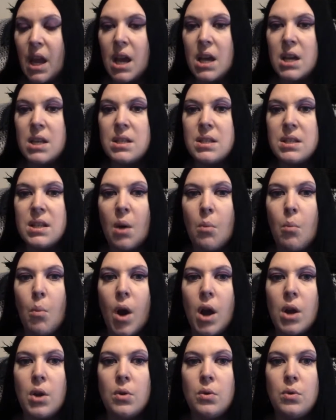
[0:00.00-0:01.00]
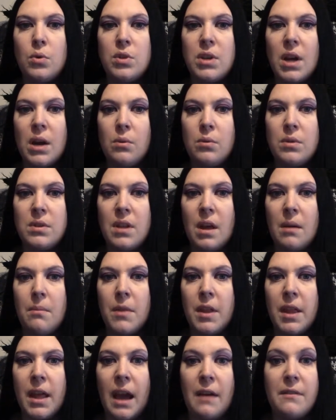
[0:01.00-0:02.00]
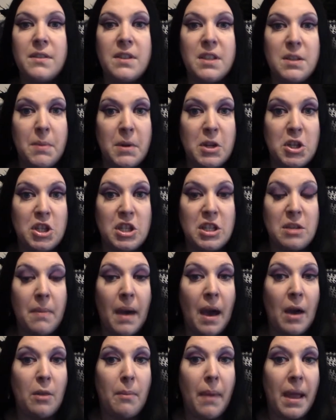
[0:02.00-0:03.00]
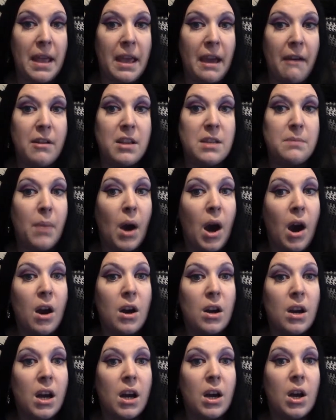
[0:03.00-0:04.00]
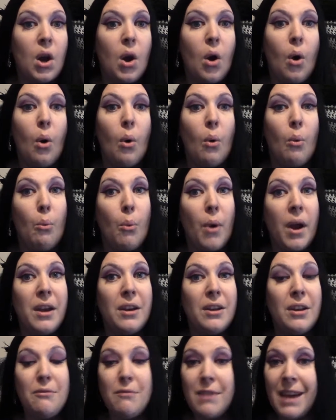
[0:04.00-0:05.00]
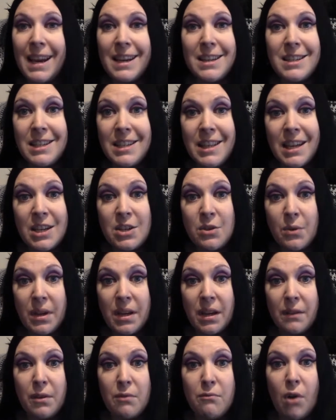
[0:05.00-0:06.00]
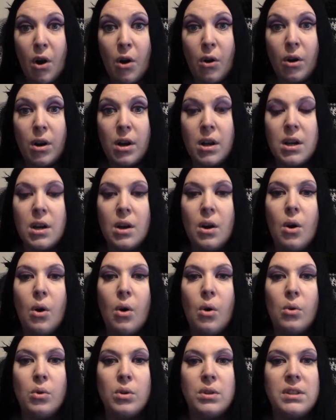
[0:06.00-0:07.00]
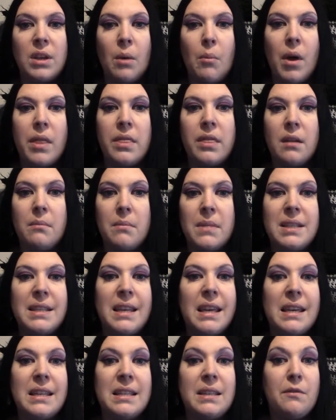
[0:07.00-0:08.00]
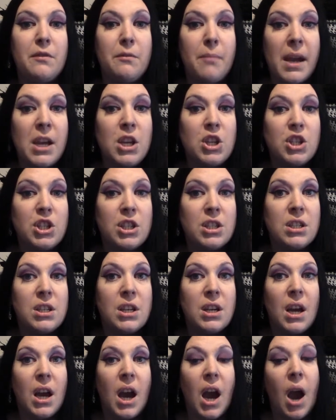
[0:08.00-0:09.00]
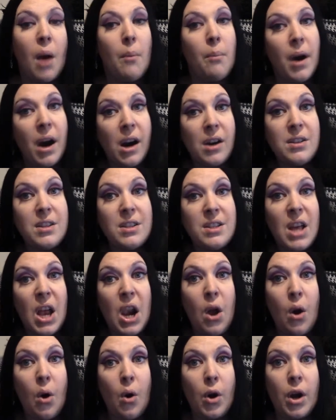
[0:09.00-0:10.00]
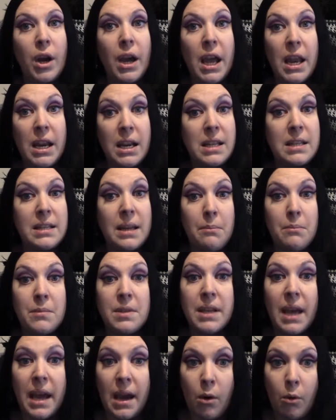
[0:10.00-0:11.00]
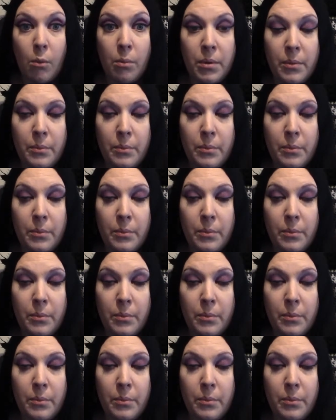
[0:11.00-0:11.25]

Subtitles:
Someone who tells them that they have suspicions about the main character's partner when in reality they're doing nothing wrong, or someone that mishears information and passes it along in an attempt to help.